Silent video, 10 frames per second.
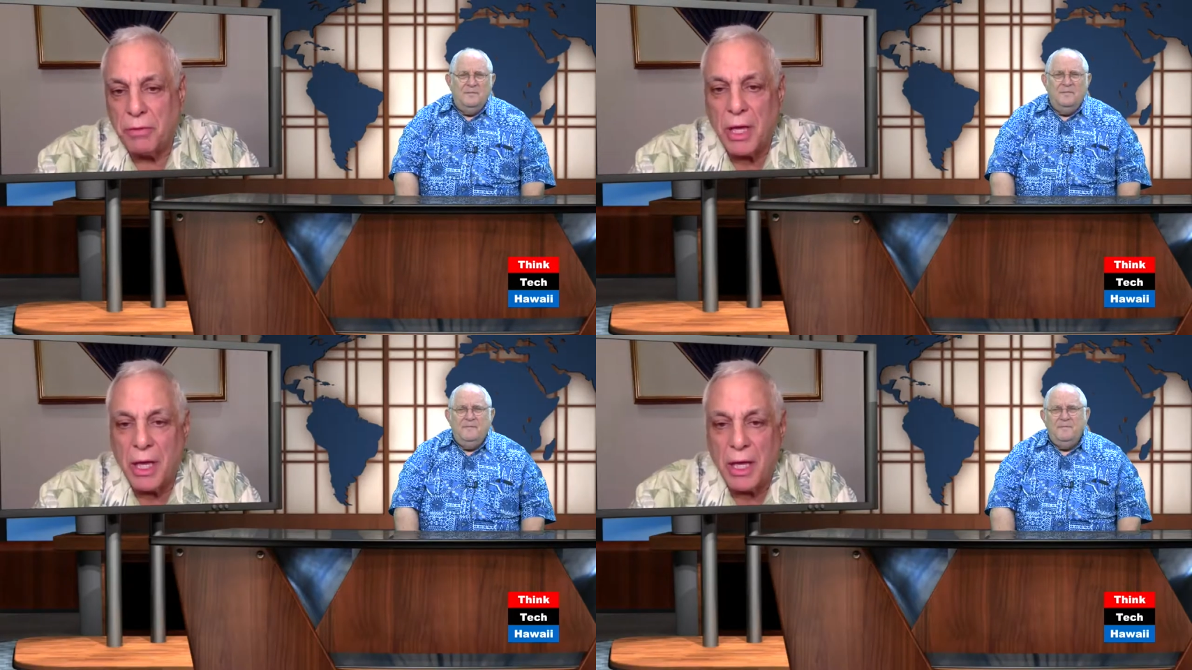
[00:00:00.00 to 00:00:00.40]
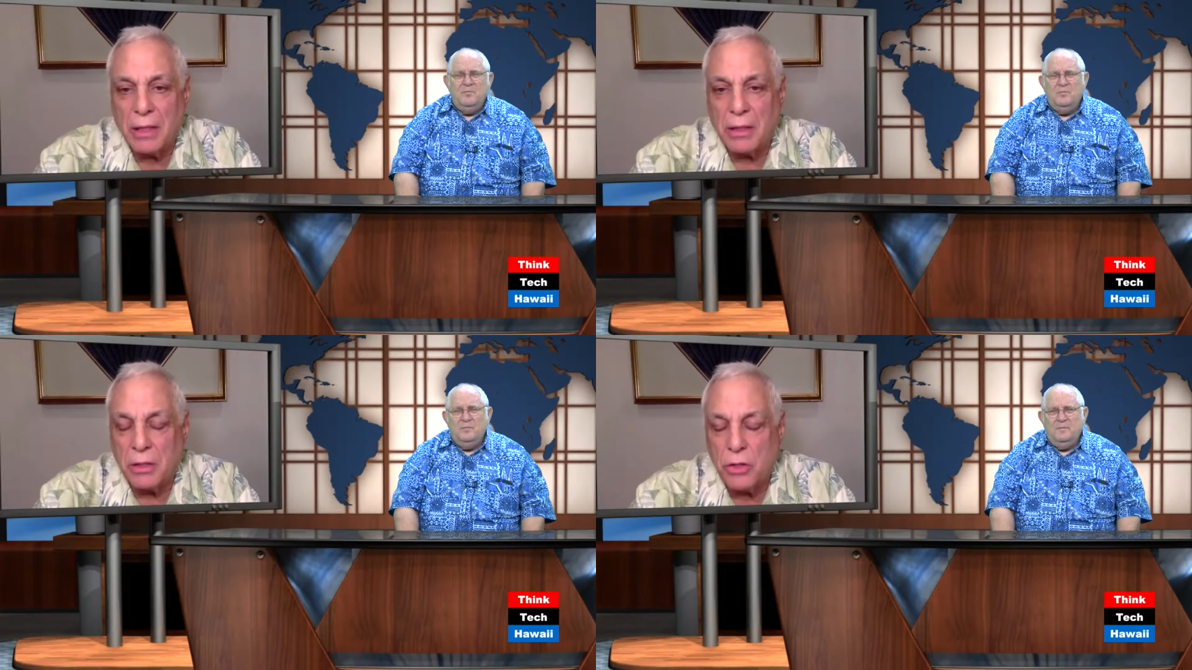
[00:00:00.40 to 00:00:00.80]

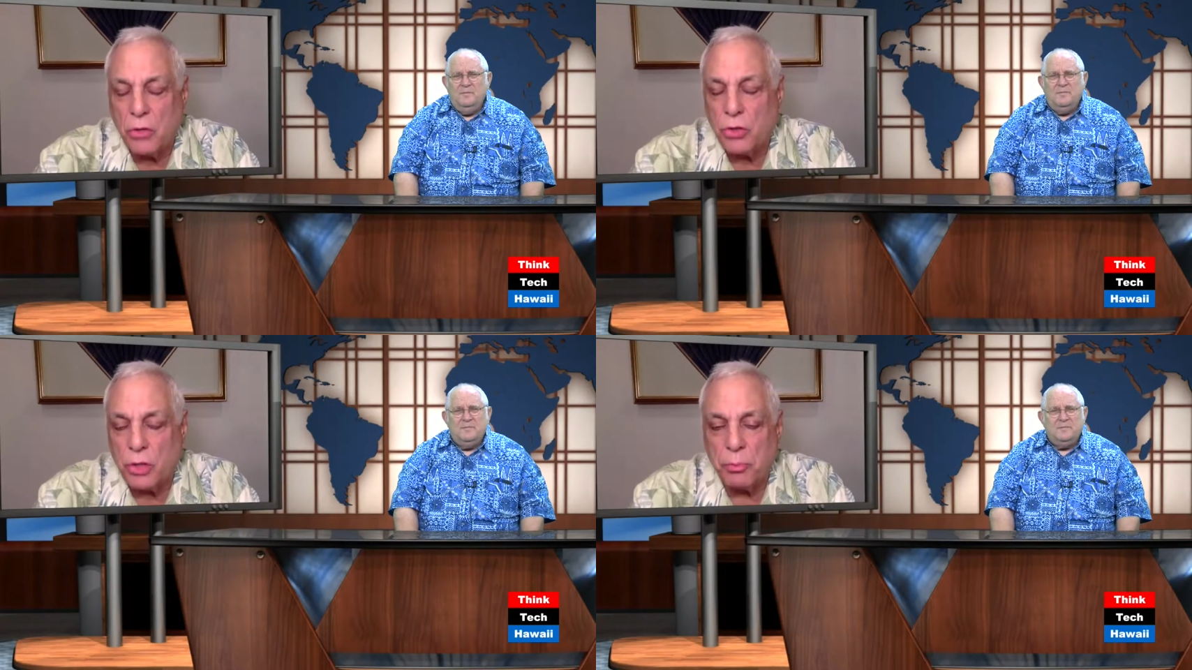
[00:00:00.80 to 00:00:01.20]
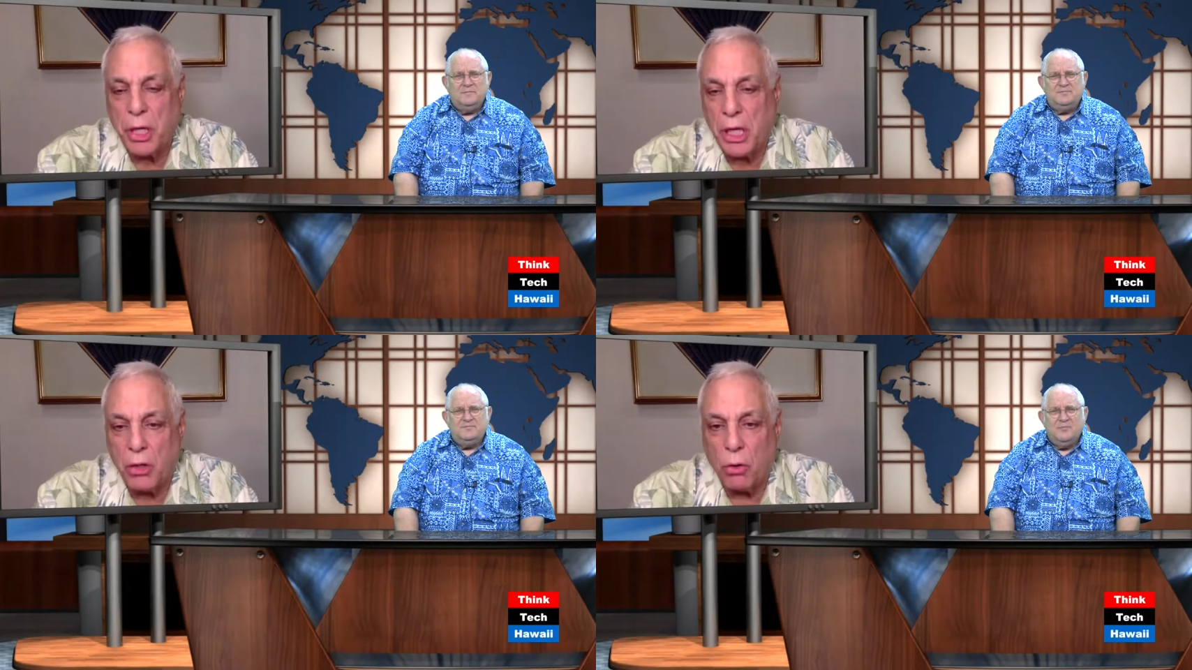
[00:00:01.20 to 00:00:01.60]
Speaker 1: that the notion of
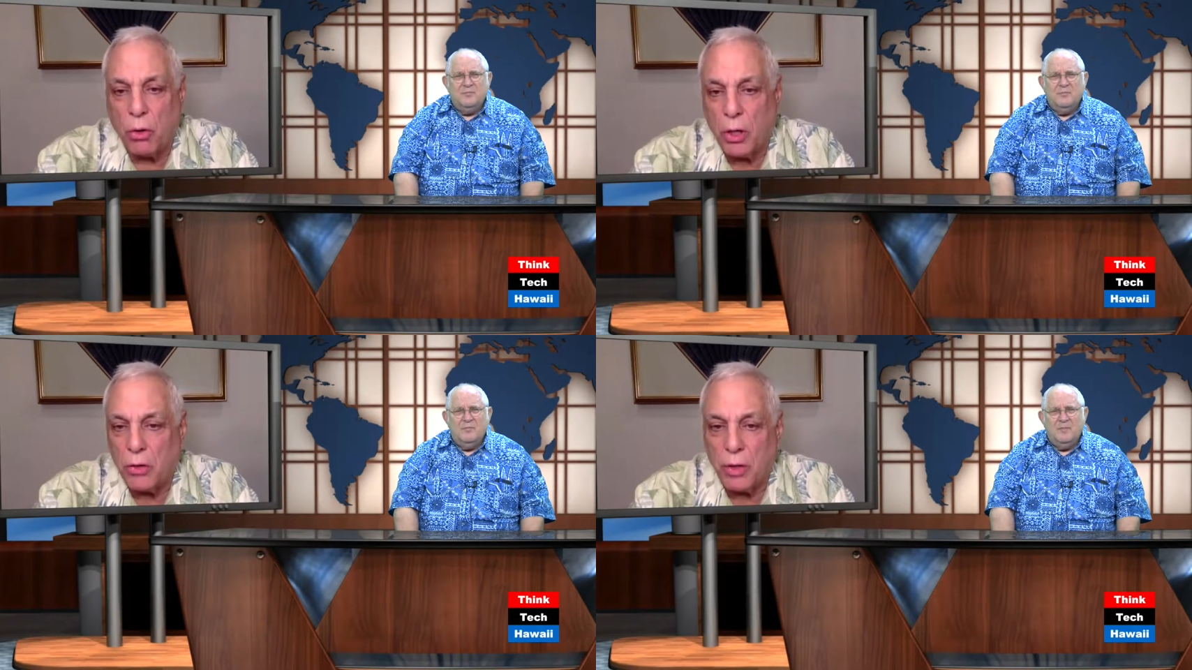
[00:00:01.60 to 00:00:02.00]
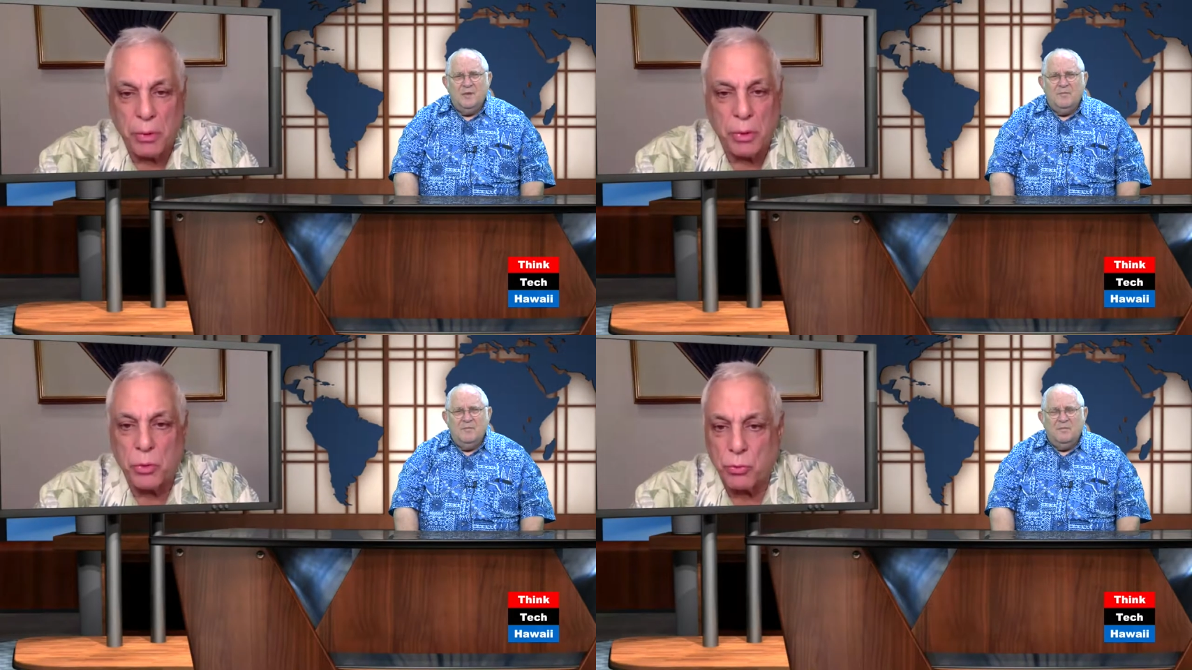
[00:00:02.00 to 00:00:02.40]
peak oil
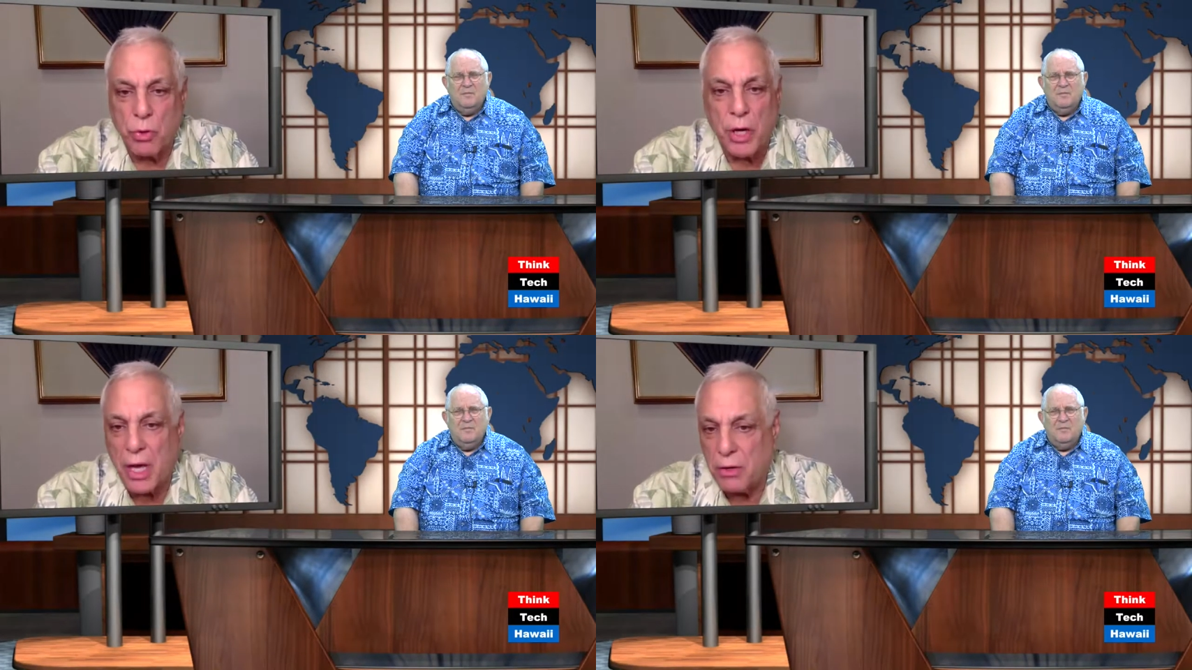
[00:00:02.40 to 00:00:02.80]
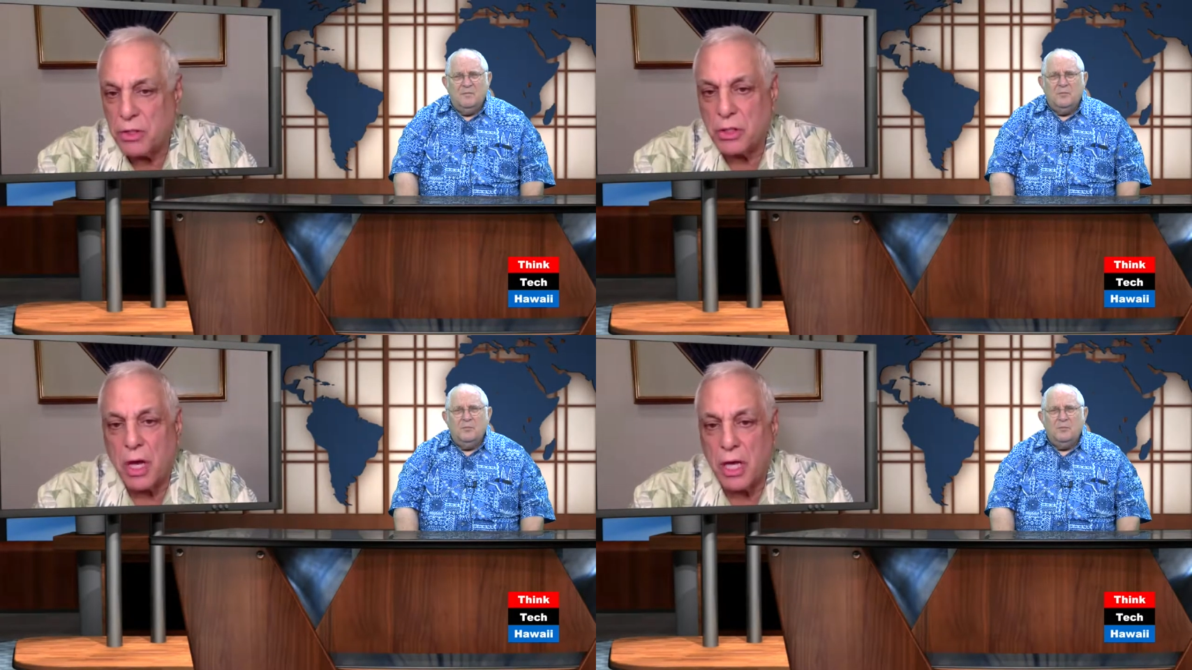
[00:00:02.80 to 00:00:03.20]
that we would run out is a